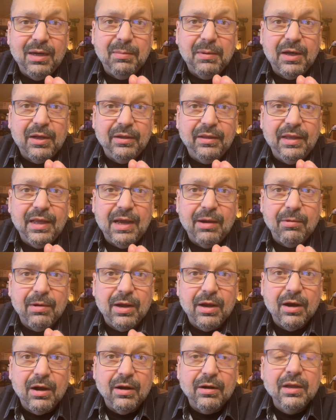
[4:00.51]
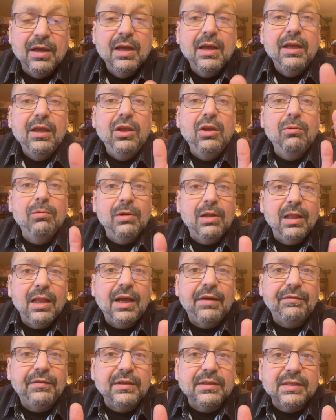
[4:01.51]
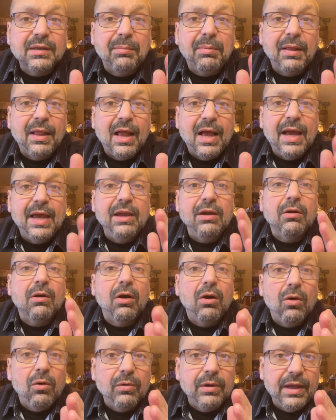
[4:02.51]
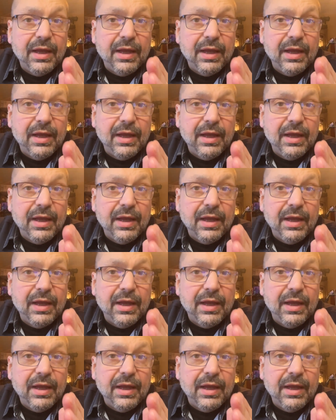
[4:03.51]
about in that regard. You will have to supply your own